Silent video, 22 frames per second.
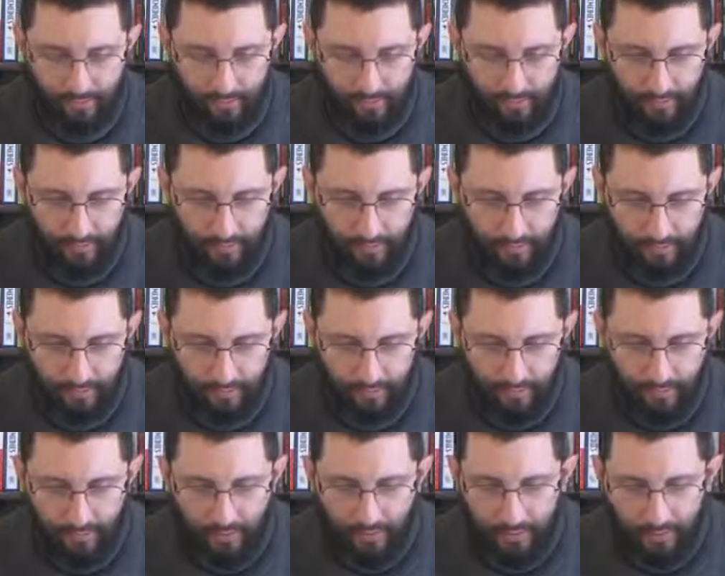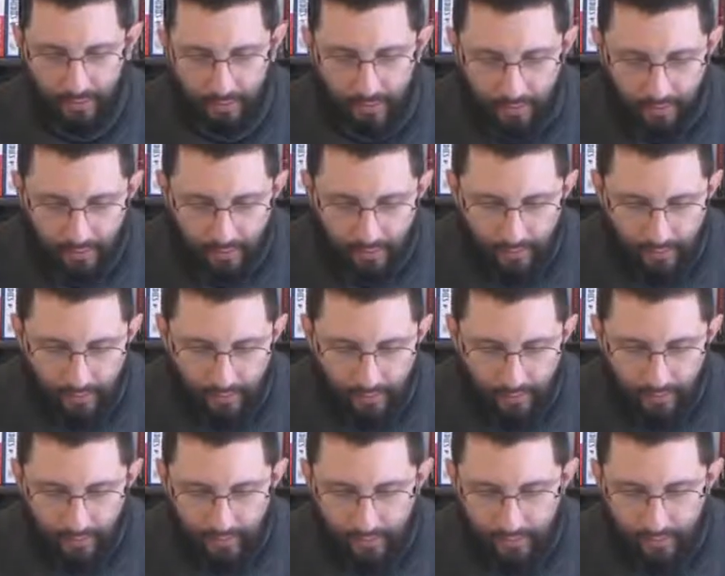
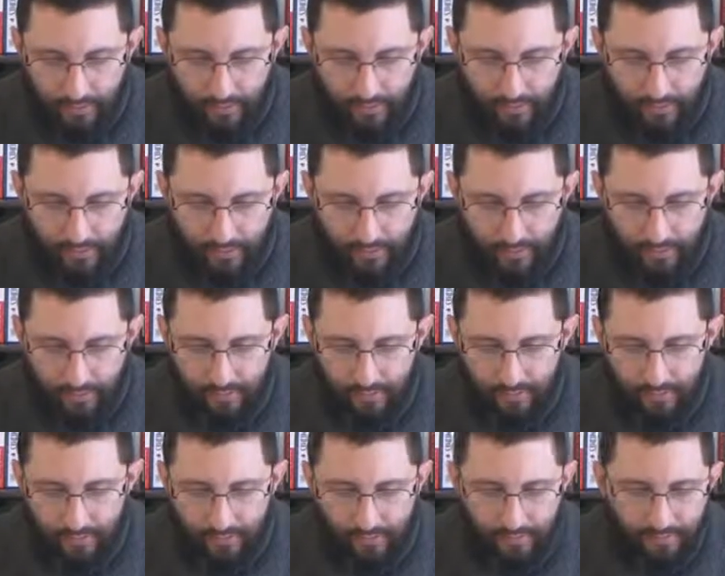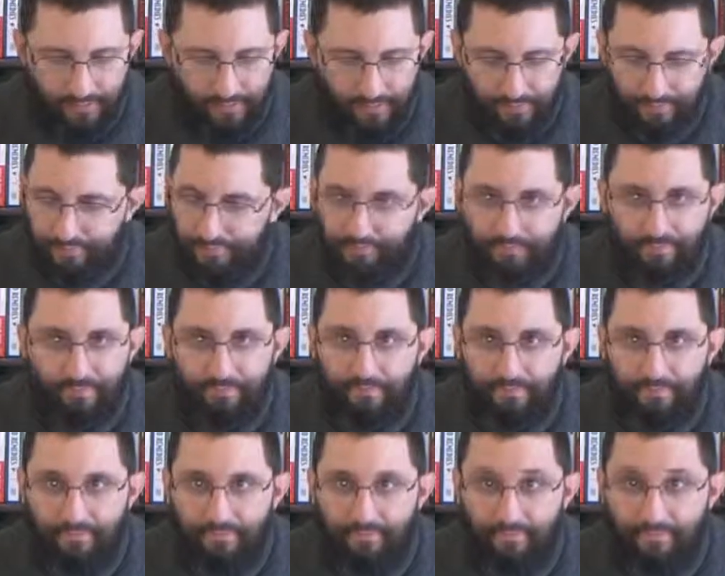
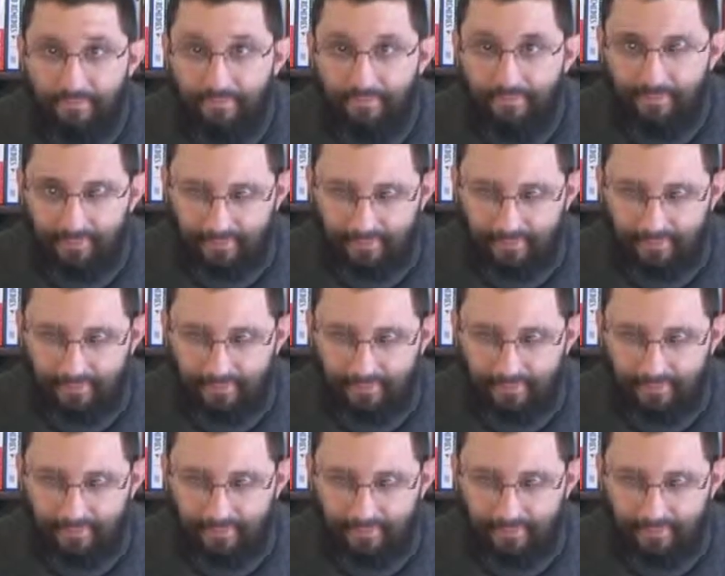[no speech]